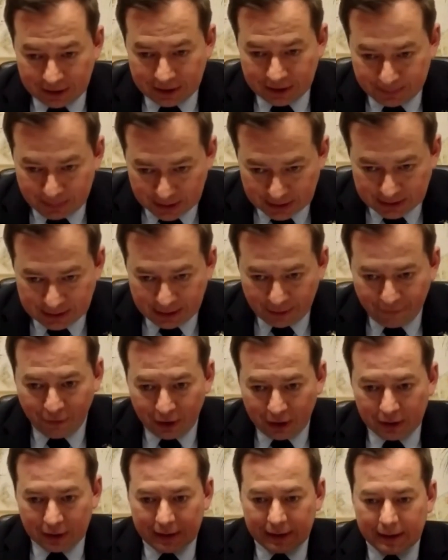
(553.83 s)

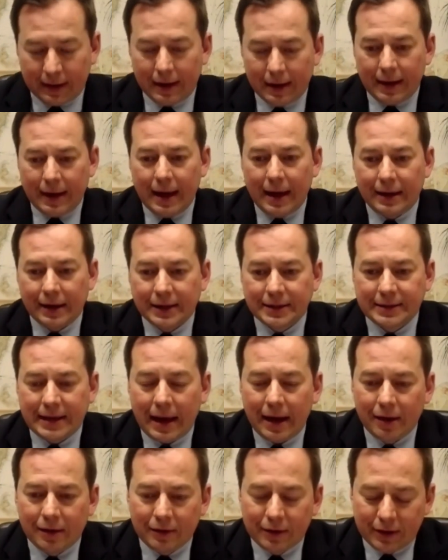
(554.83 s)
specifically and
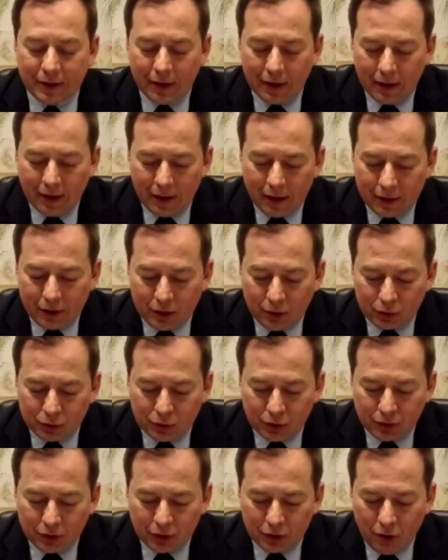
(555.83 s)
exactly
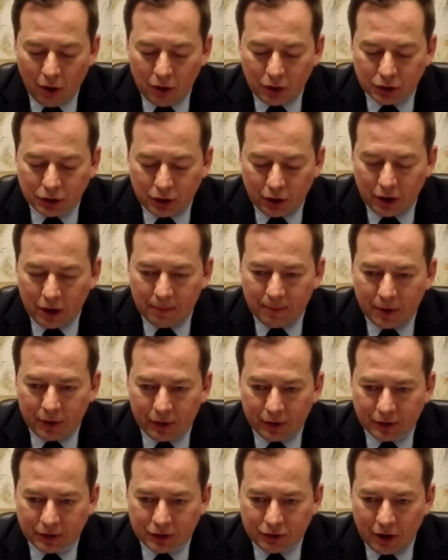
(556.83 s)
to the long-term
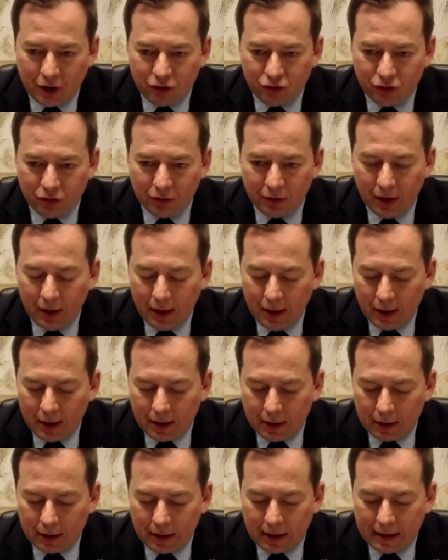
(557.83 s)
reconstruction.
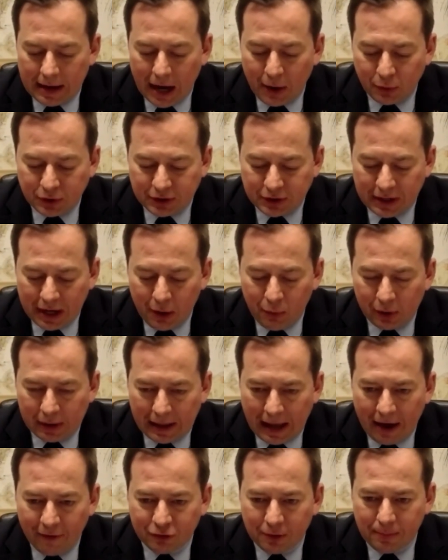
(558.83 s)
And I would say
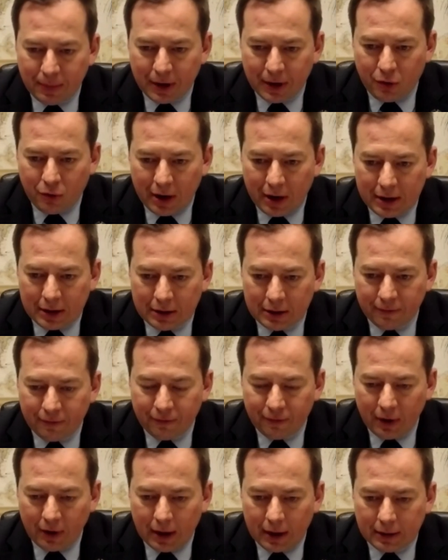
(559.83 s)
we'll have to be creative
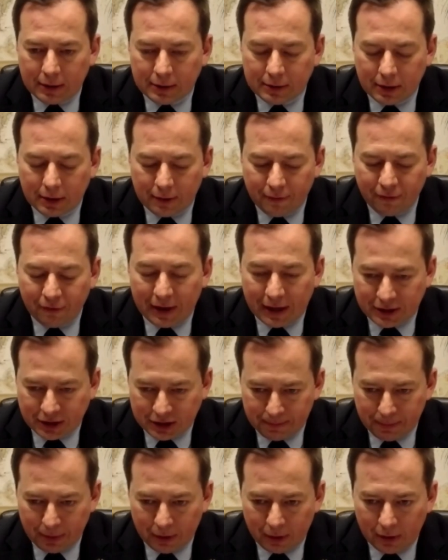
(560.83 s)
and
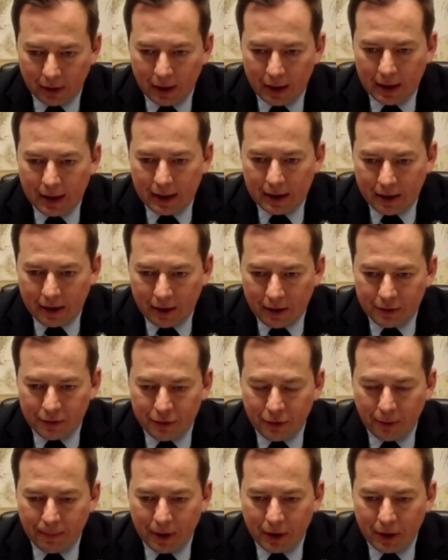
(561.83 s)
flexible here in
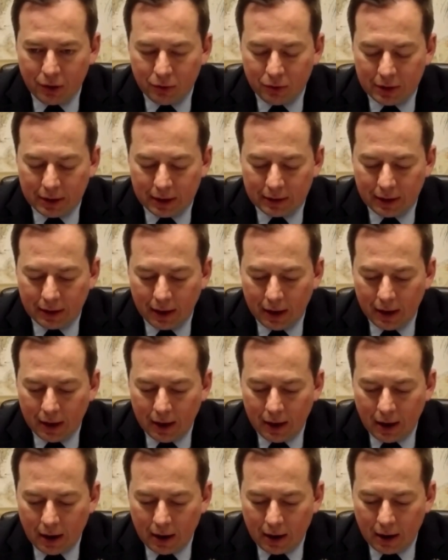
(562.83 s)
the European Union,
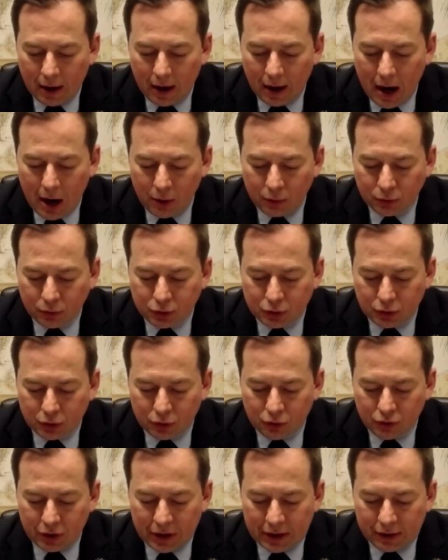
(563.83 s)
how
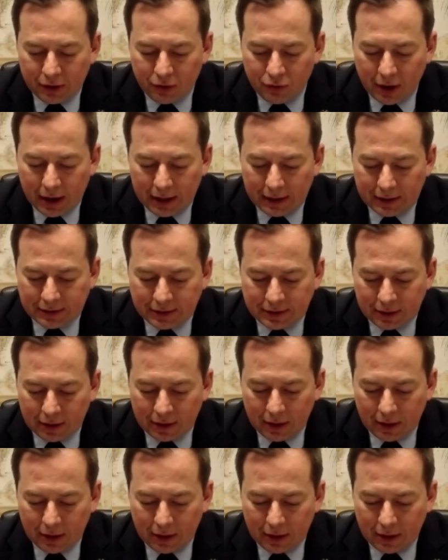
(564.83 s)
to really raise